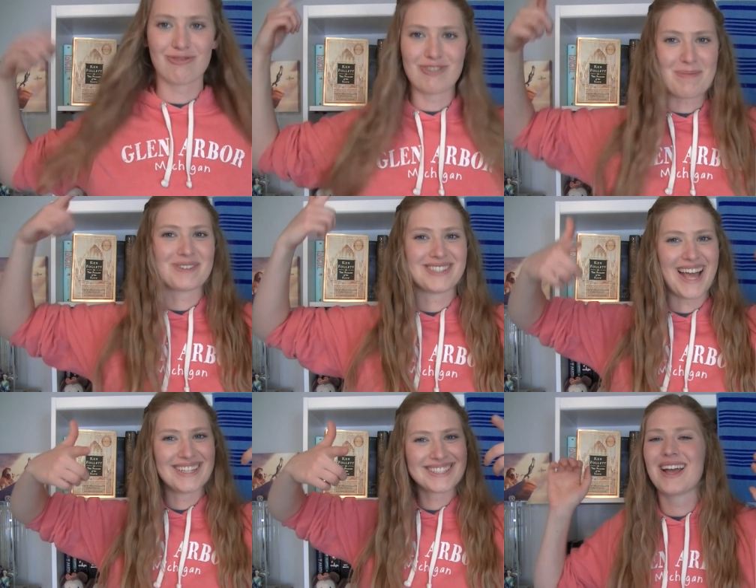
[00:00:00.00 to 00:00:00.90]

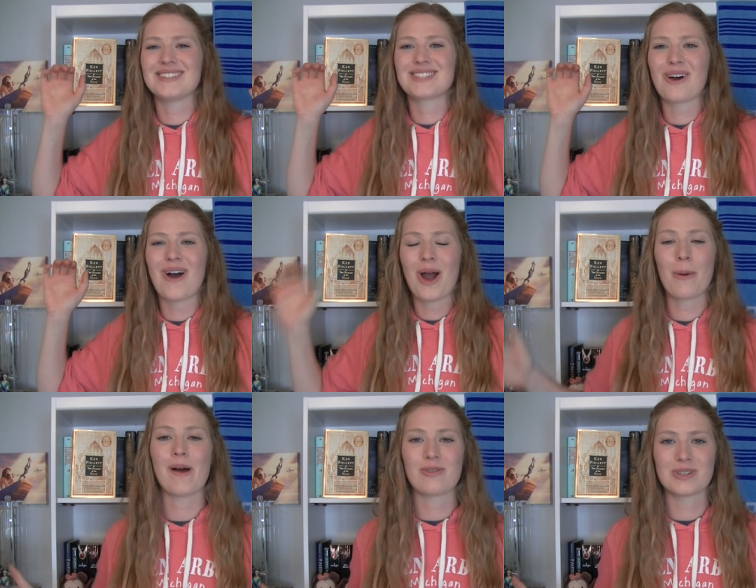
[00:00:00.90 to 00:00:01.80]
represents. And so I
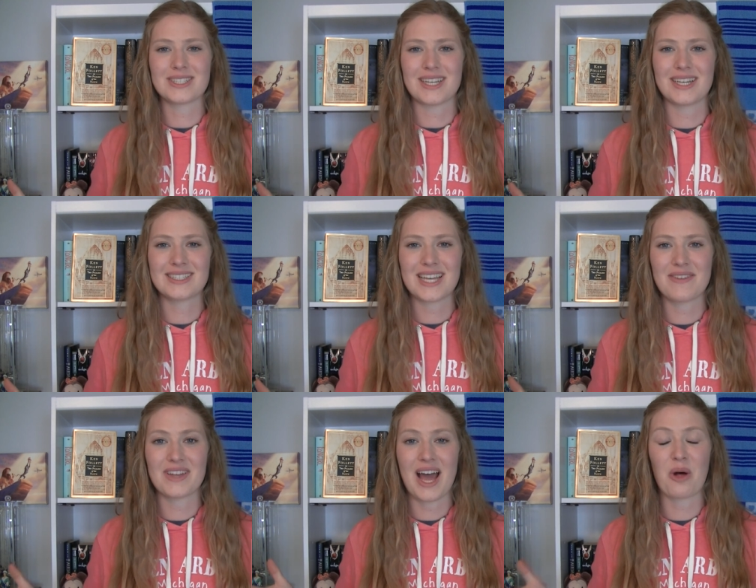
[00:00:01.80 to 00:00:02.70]
hope everyone is staying
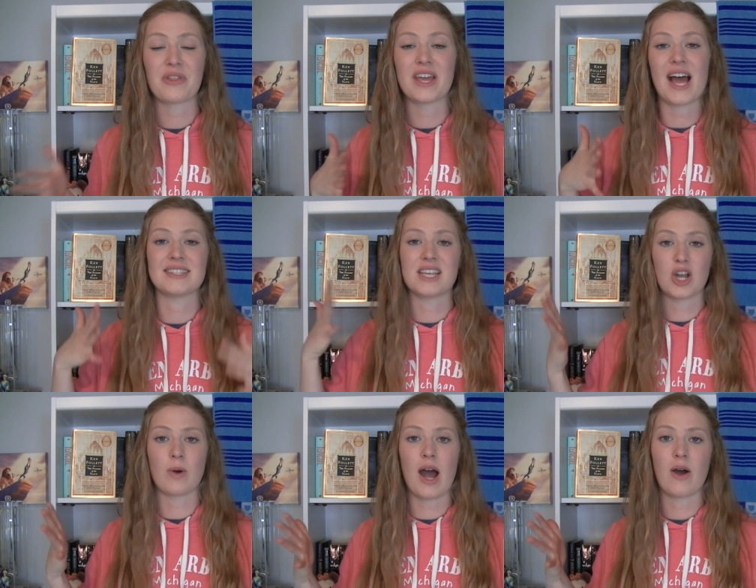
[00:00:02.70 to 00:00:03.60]
safe and healthy as they
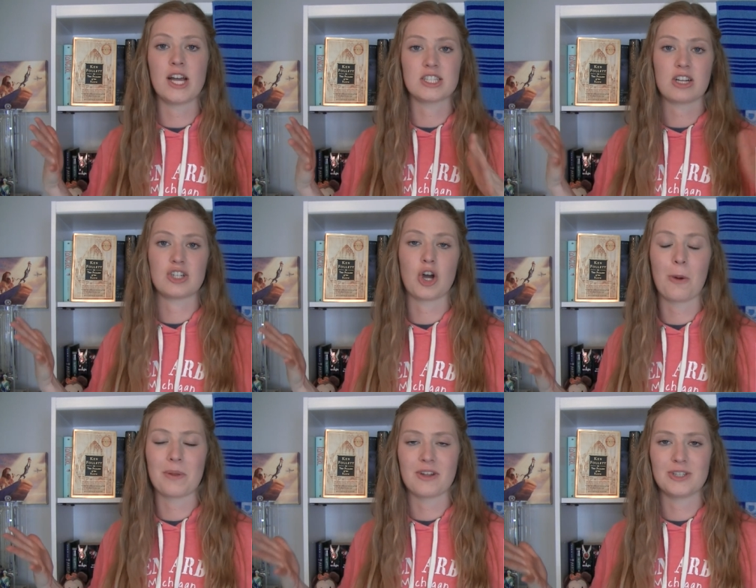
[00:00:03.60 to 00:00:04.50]
go out and start to
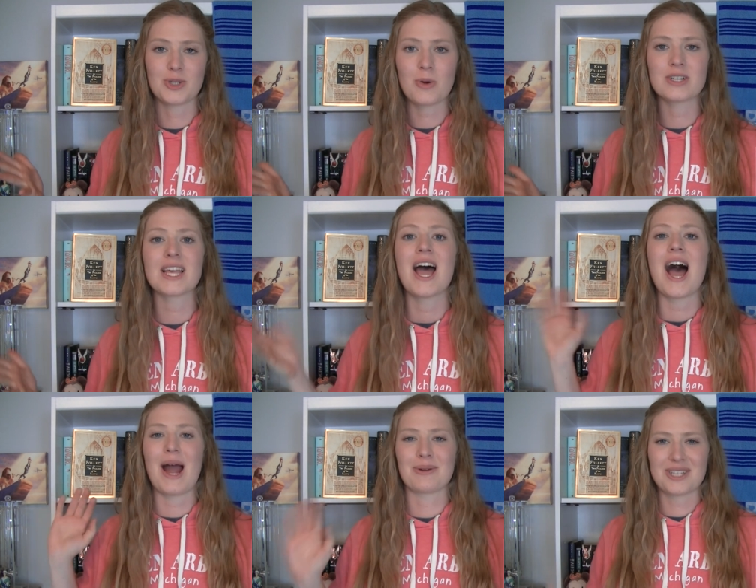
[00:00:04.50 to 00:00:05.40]
open their doors.
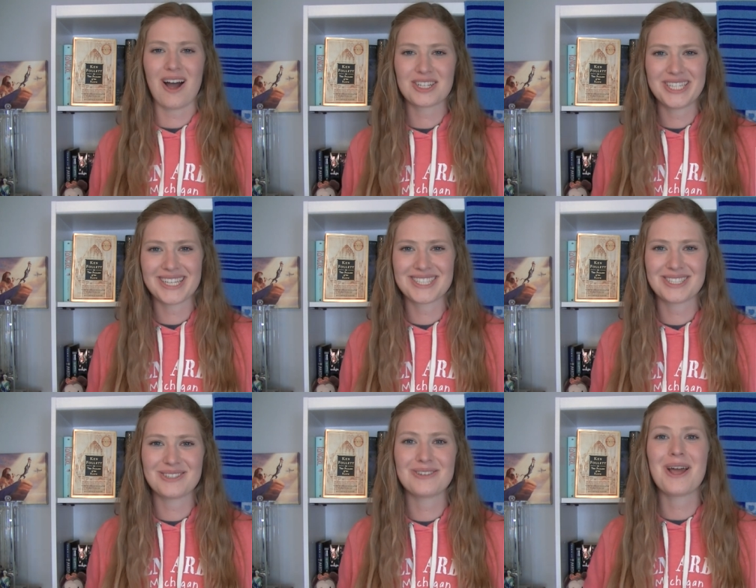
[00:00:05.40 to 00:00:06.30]
I will talk to y'all
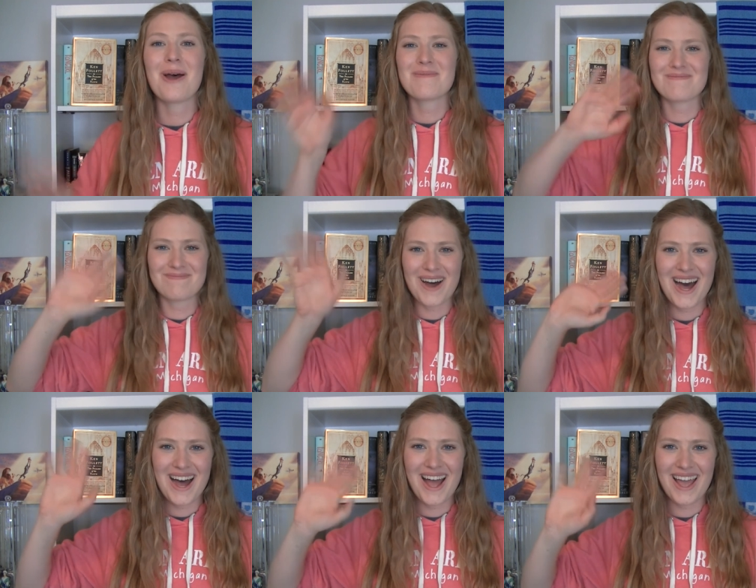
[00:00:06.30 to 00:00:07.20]
soon.
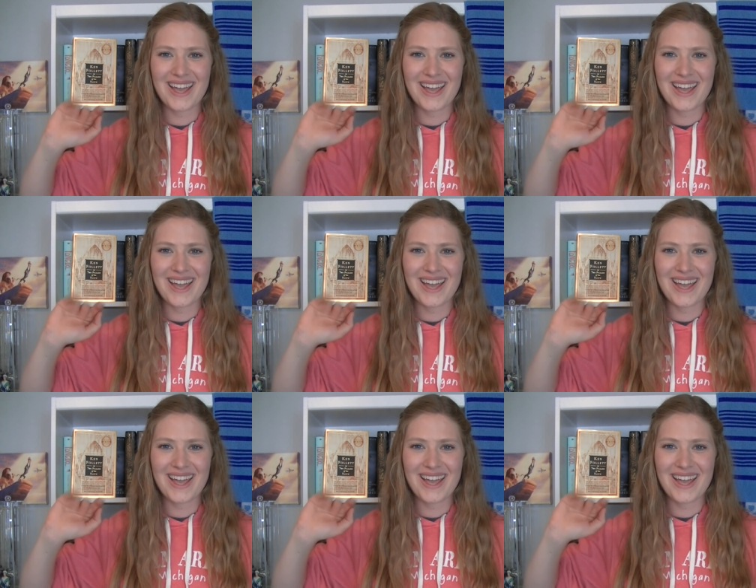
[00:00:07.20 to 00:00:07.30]
Bye!